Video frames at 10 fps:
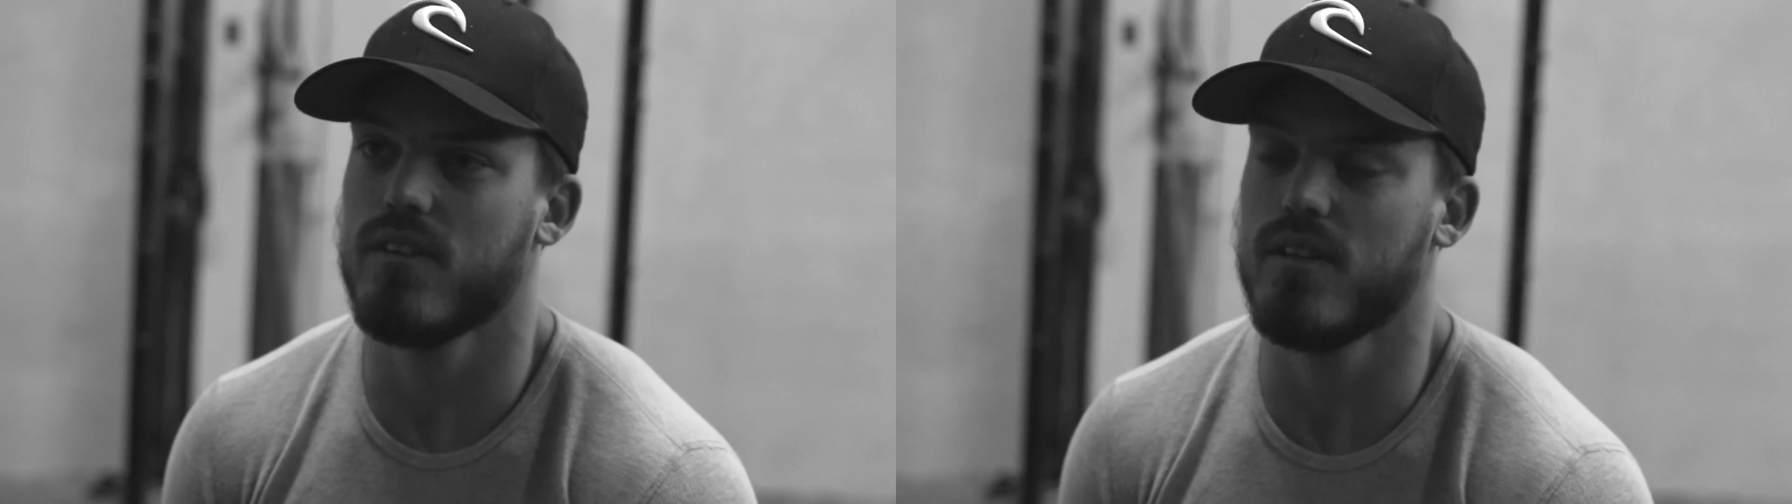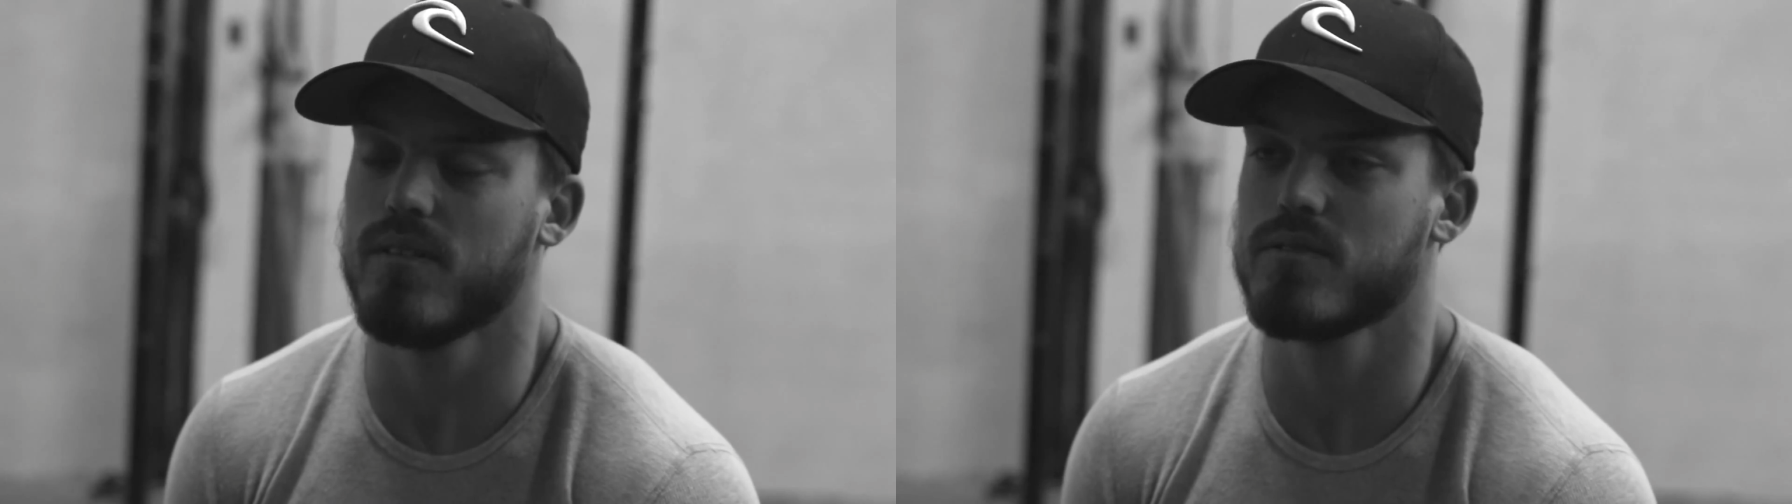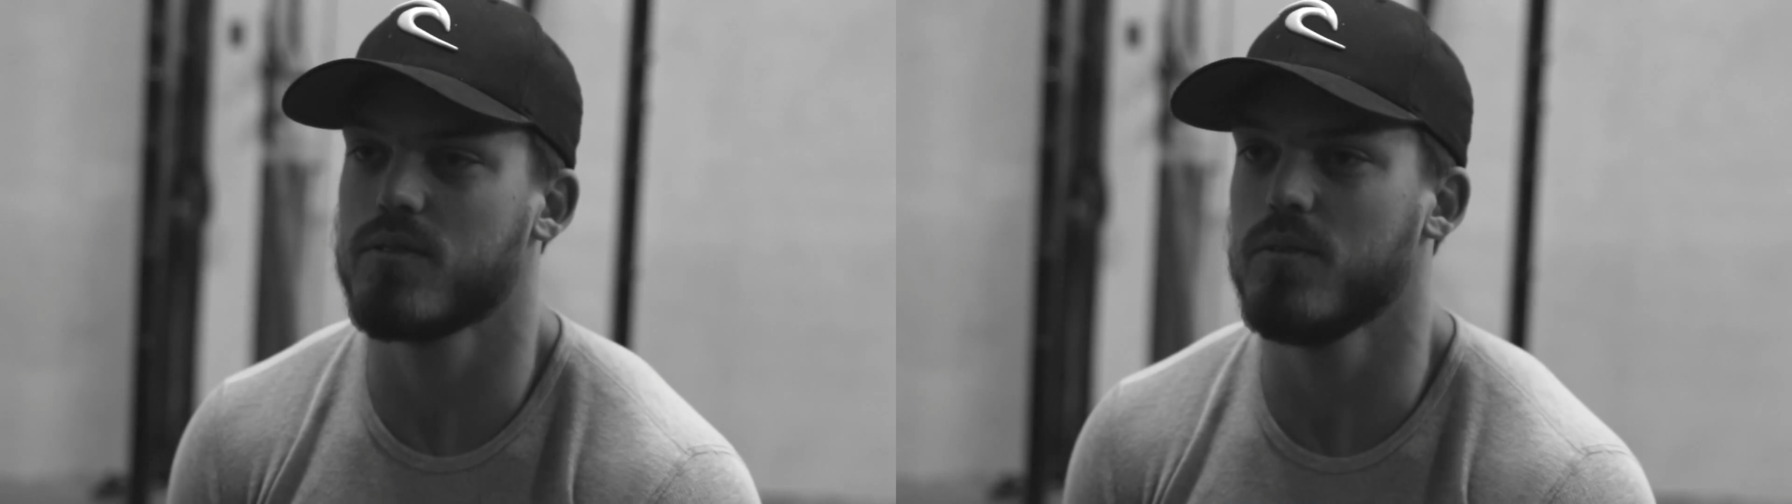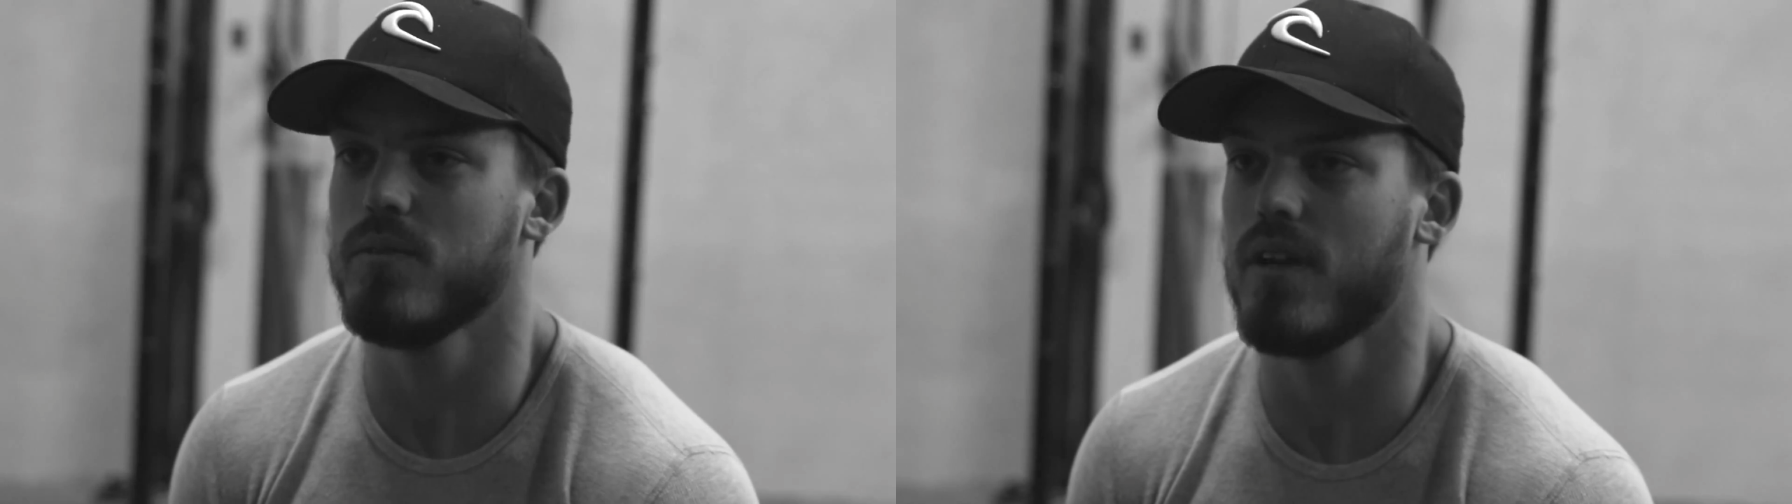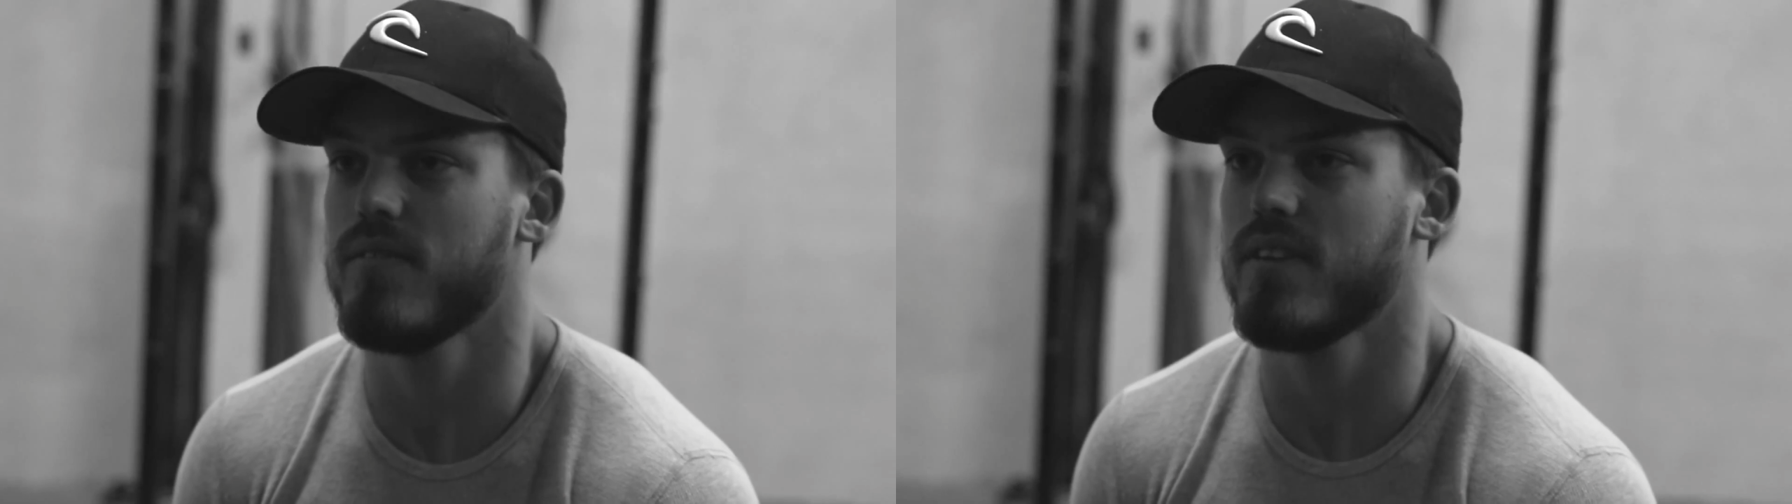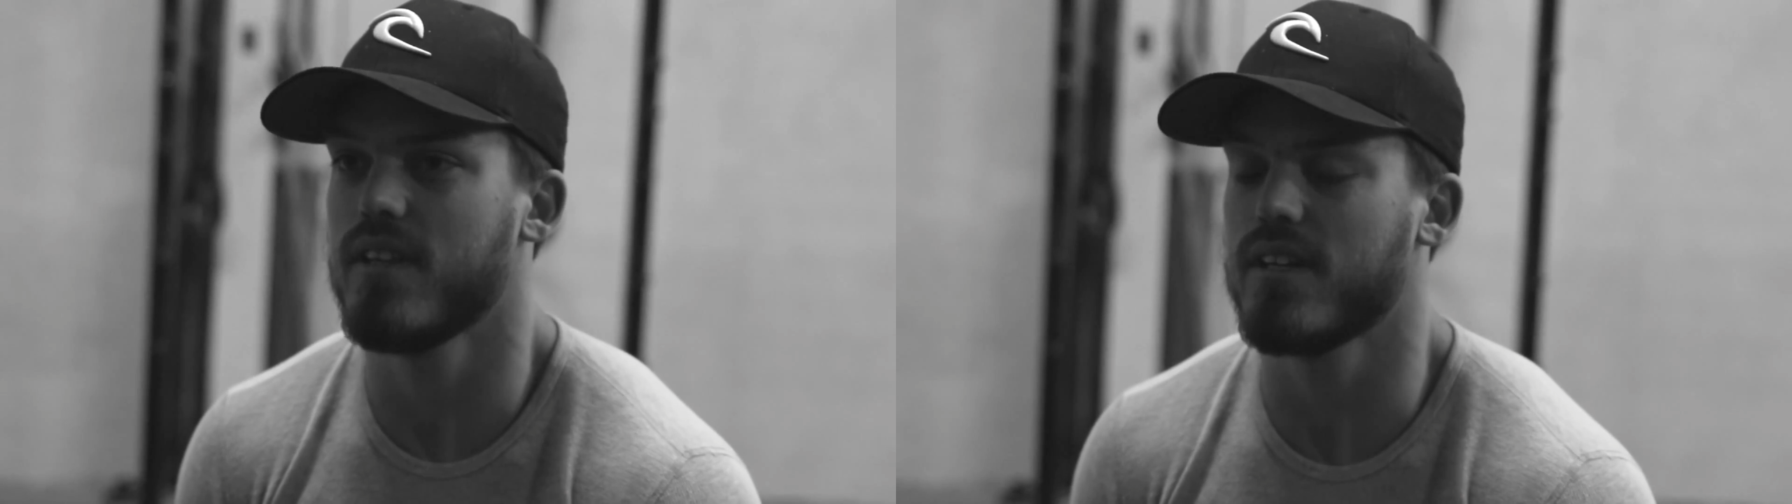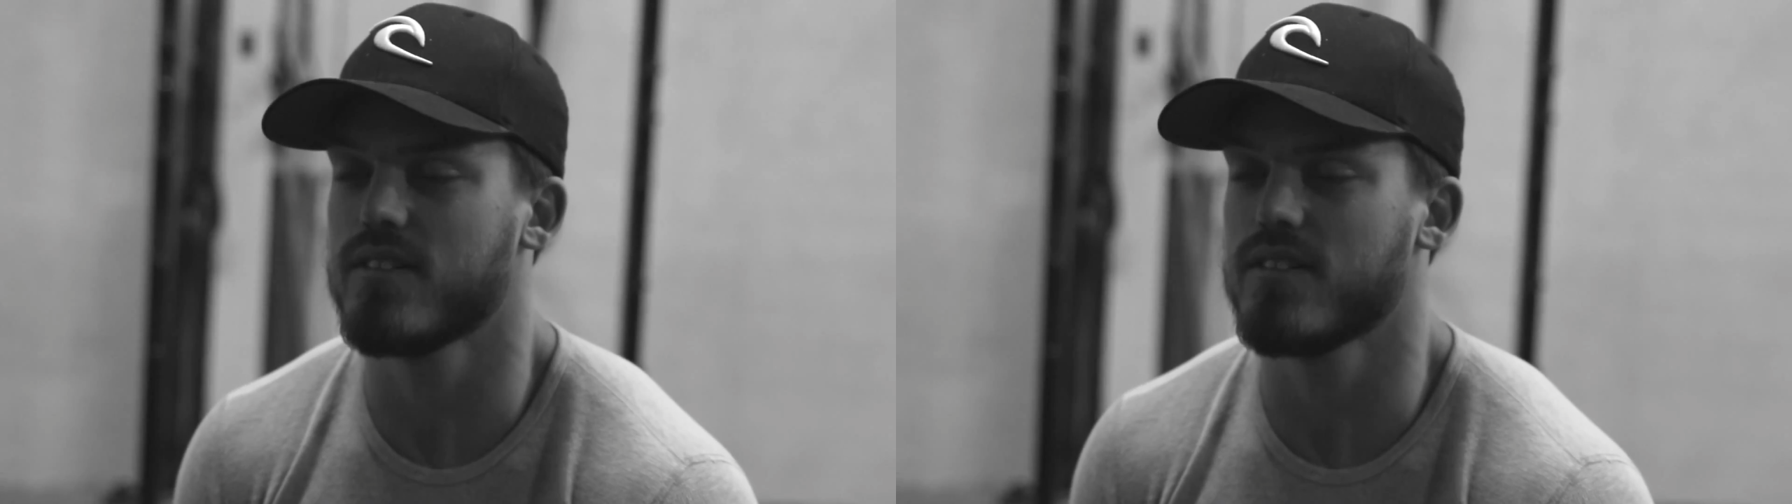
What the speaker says: you know, school, everything.